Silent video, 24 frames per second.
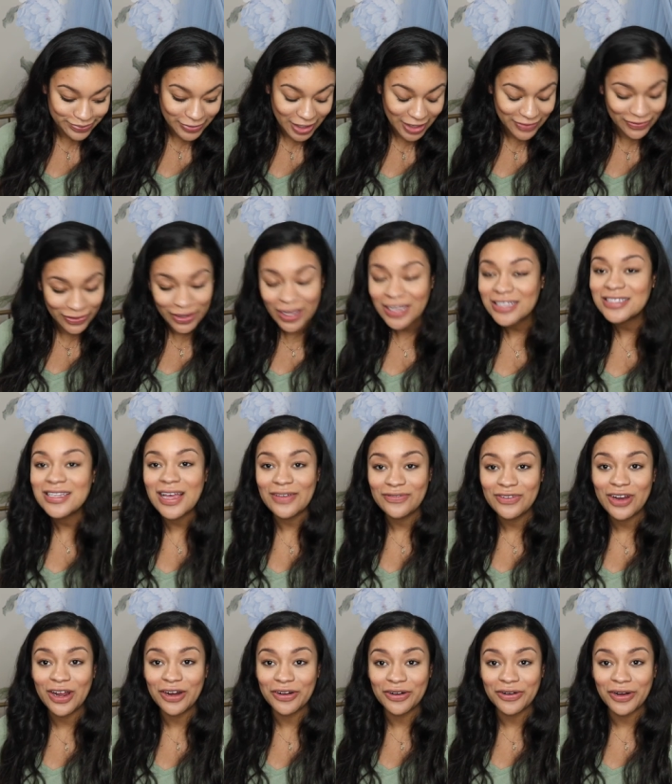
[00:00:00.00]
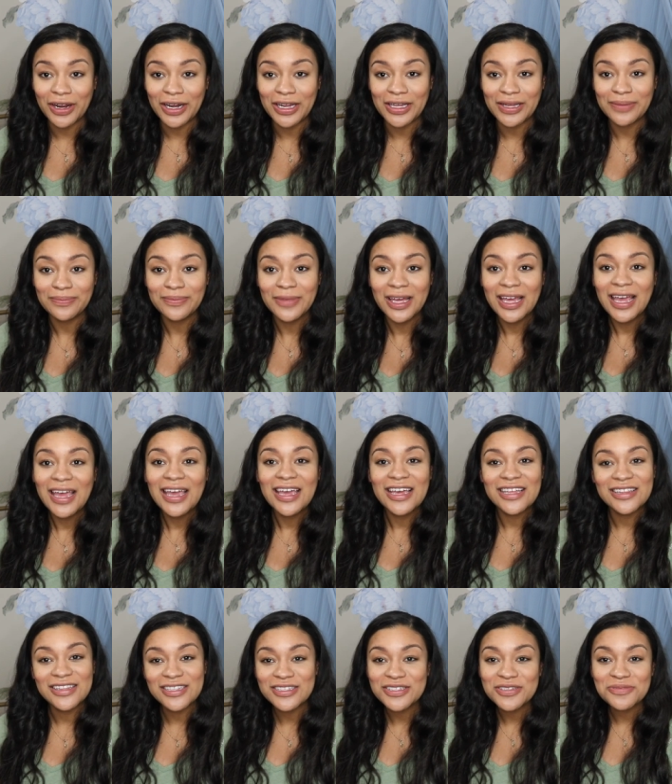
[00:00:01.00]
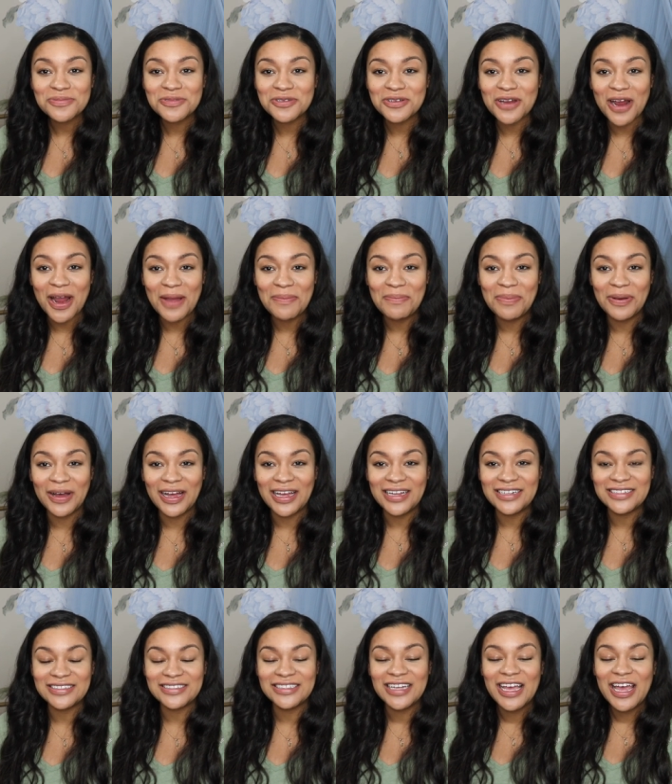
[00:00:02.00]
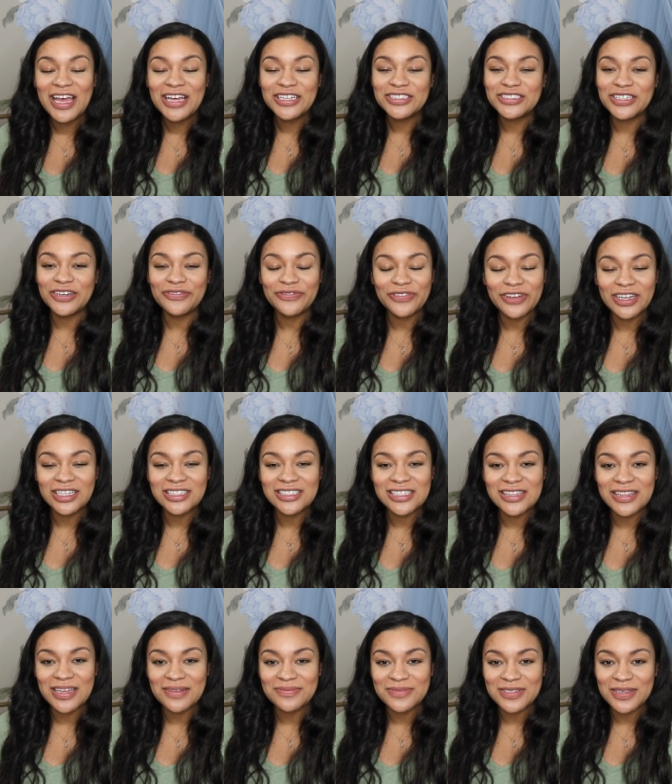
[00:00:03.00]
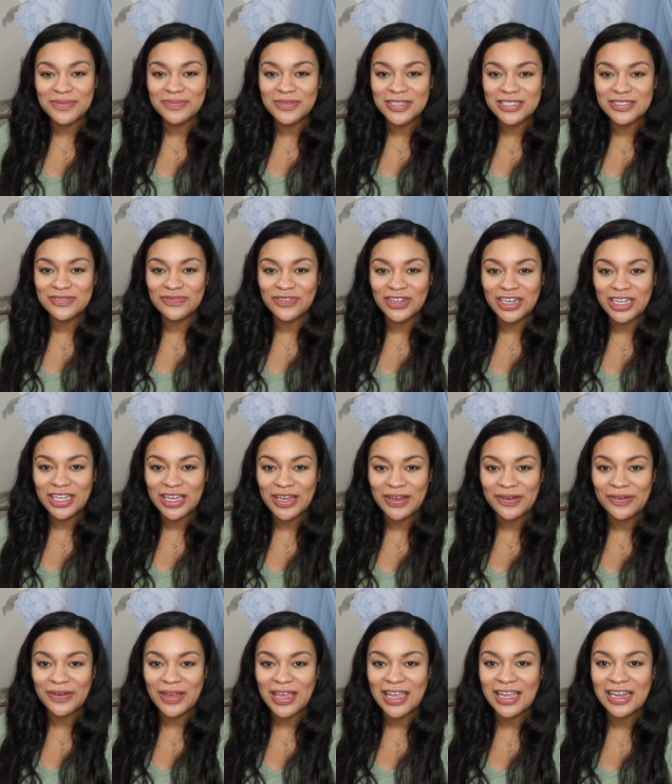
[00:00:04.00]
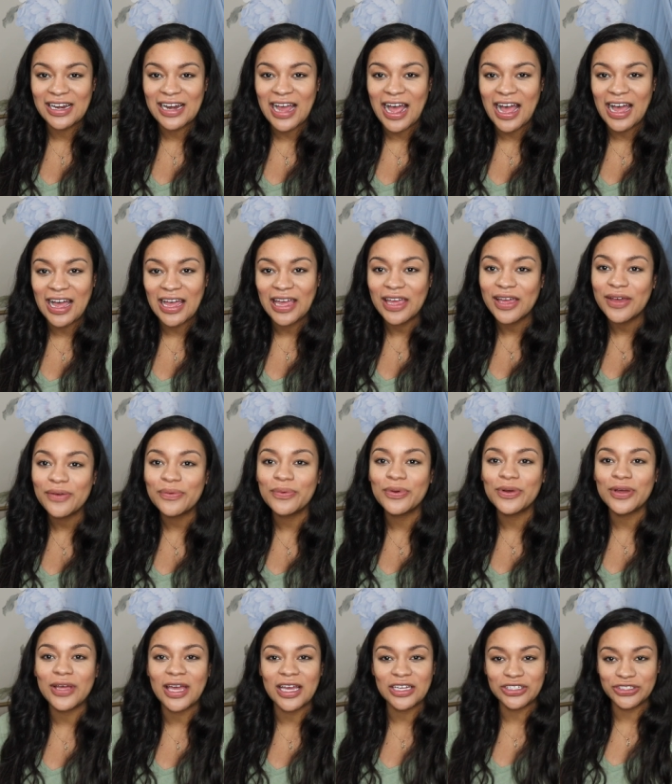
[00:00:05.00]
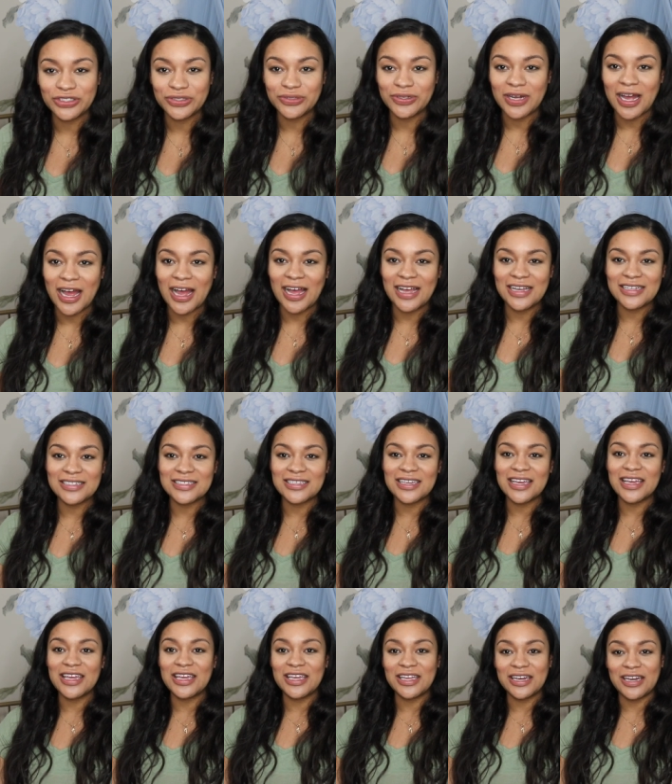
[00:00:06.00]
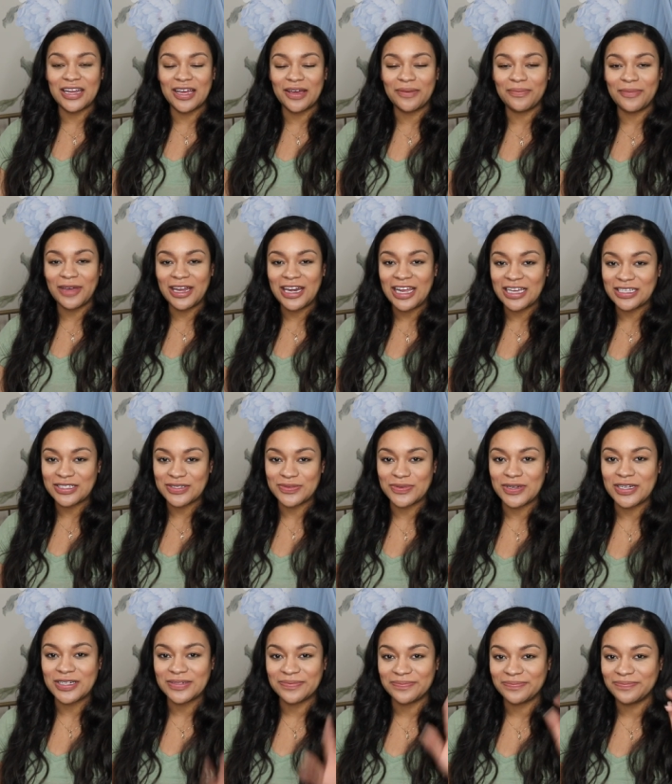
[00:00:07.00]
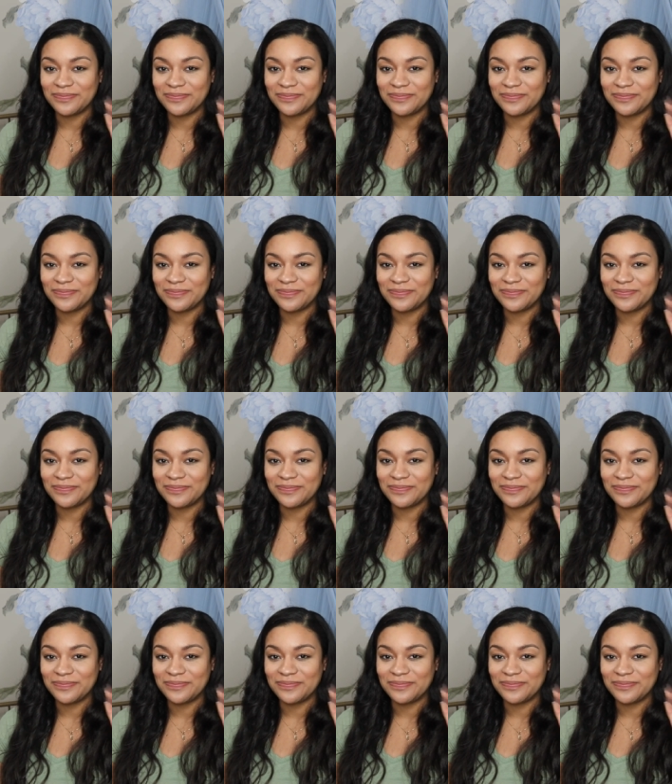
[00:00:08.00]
if you guys have not already, hit the subscribe button. Don't forget to thumbs up this video and I will catch you guys in my next one.